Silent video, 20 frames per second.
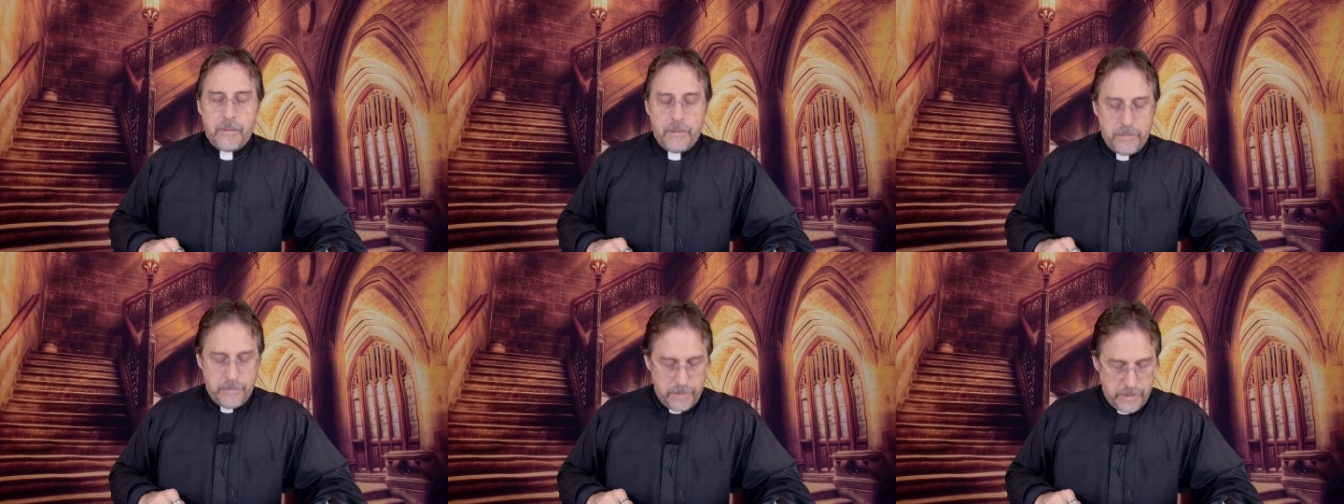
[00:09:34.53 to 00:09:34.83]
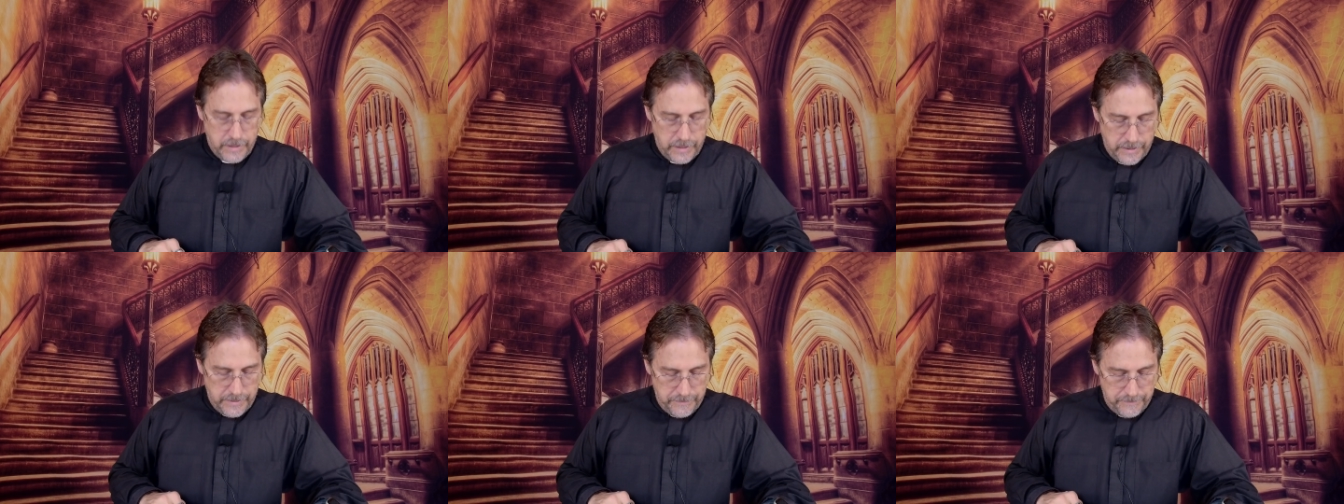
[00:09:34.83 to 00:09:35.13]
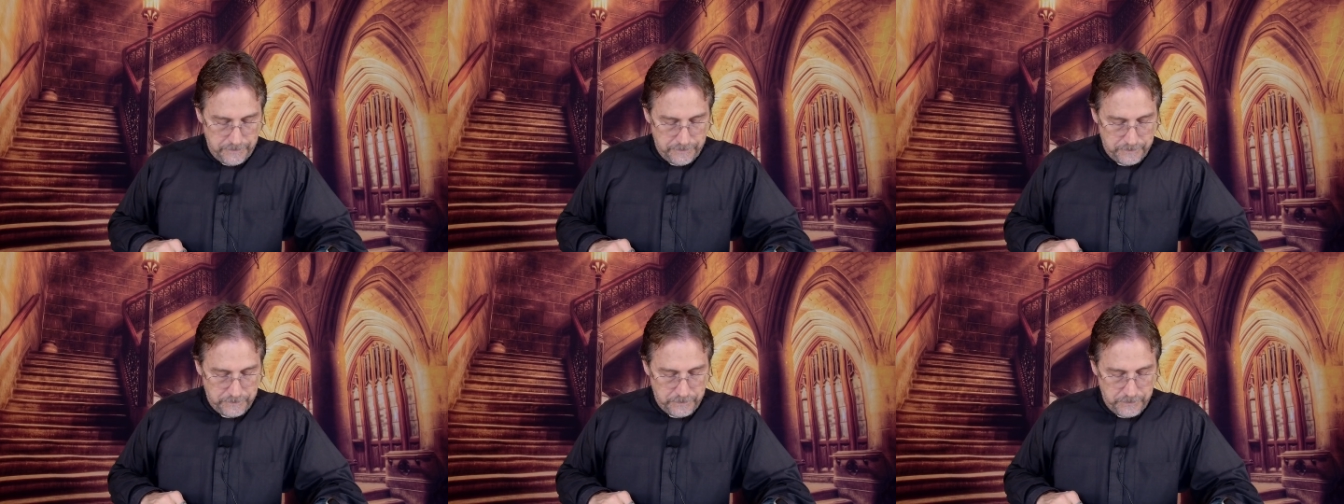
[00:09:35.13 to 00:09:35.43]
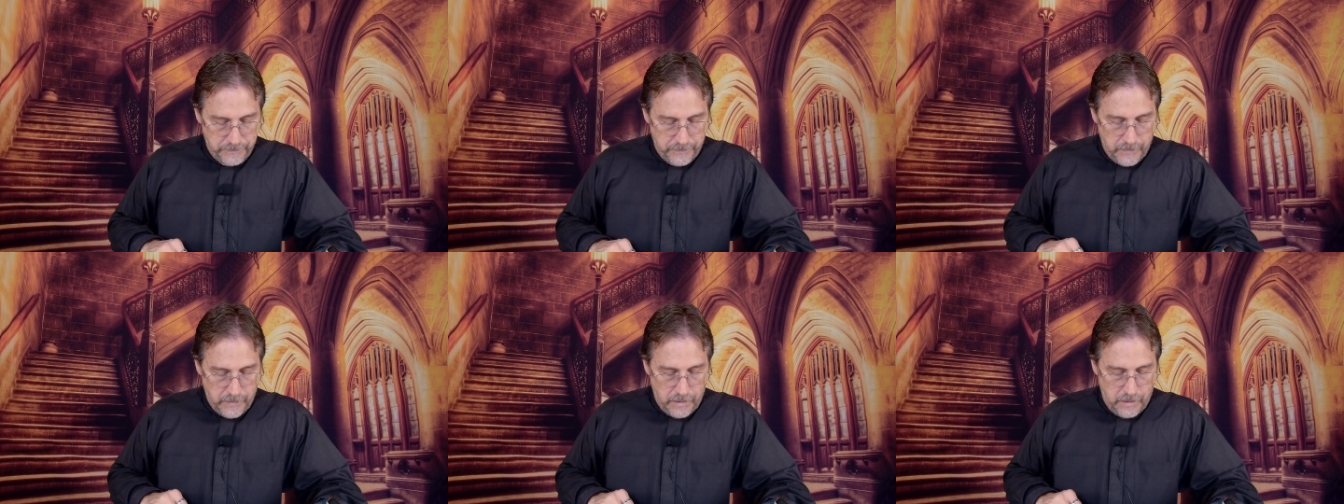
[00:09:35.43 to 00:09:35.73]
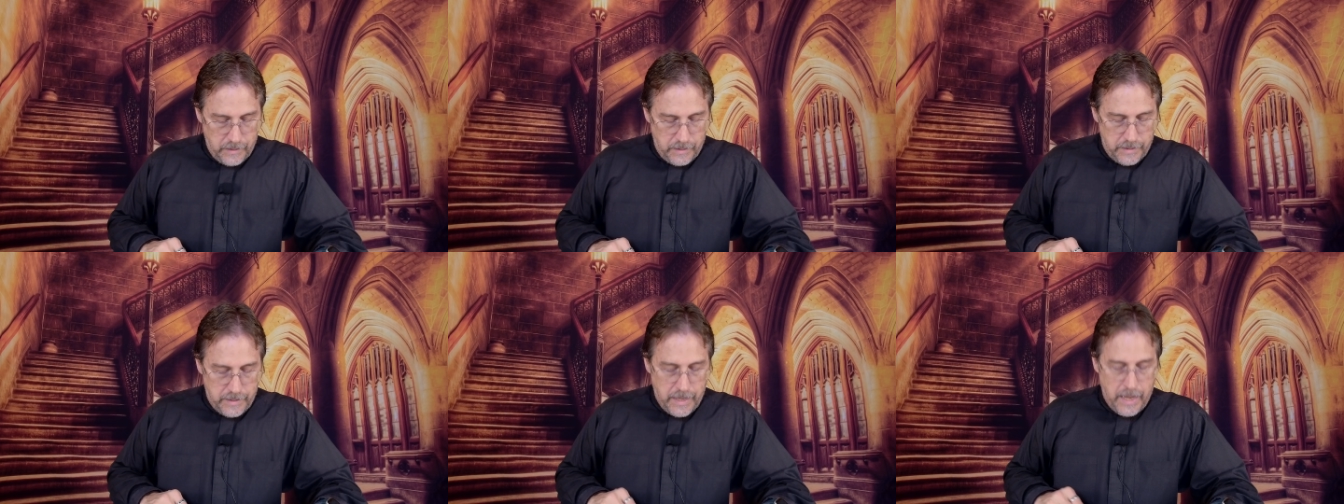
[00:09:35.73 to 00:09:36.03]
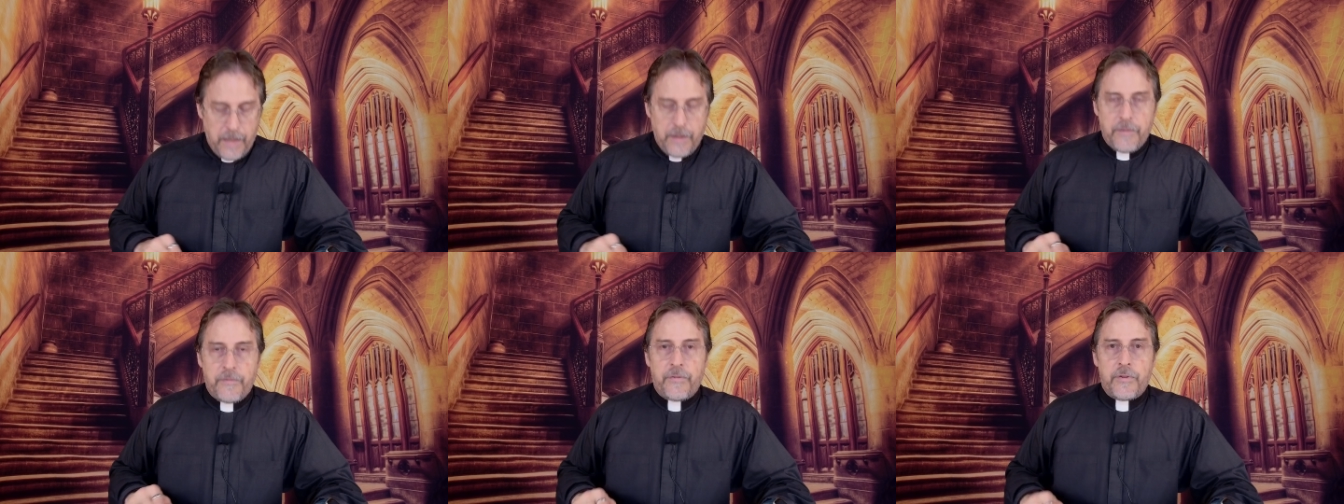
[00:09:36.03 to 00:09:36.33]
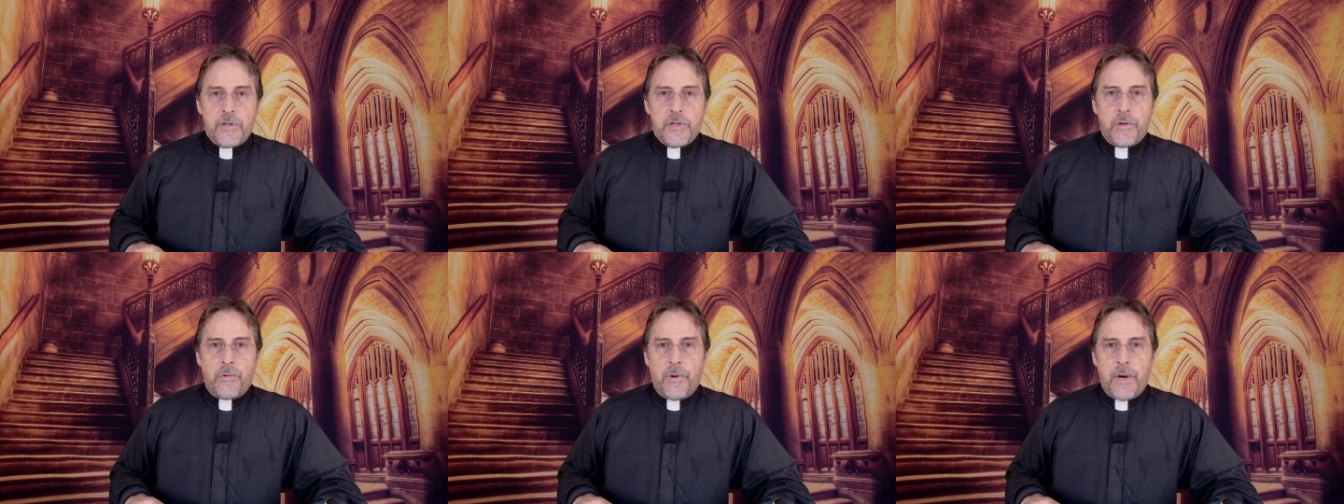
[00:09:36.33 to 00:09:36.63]
Okay. Now, the
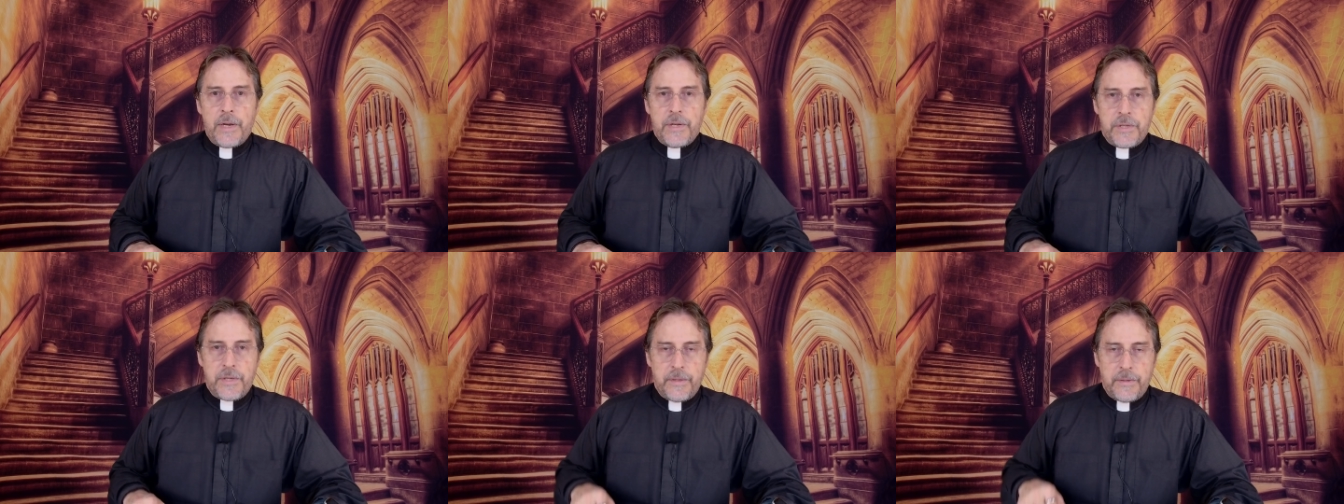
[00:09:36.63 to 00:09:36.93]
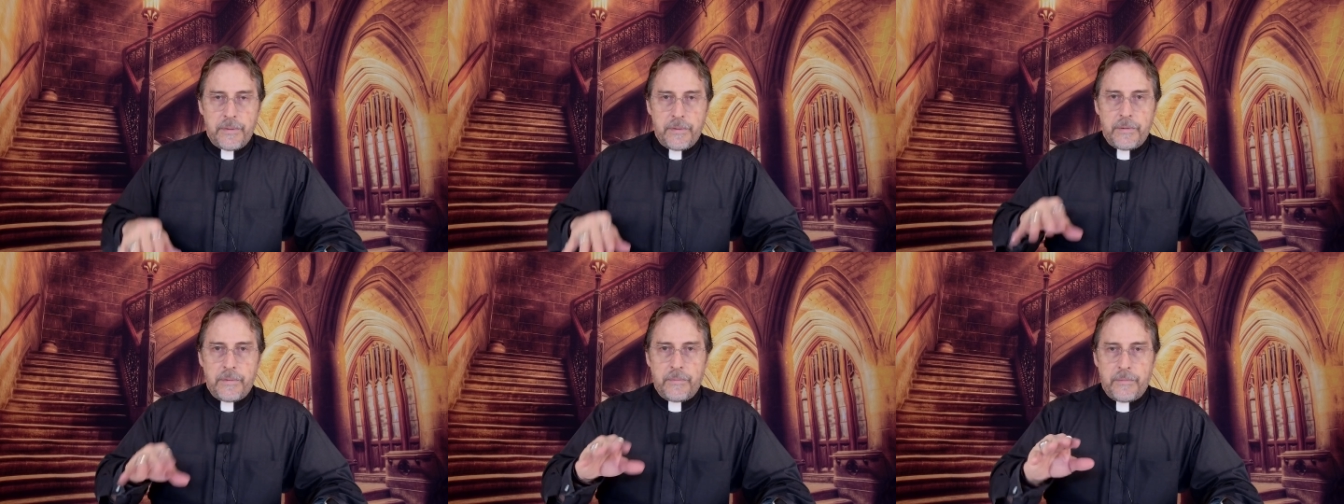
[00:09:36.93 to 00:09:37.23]
first question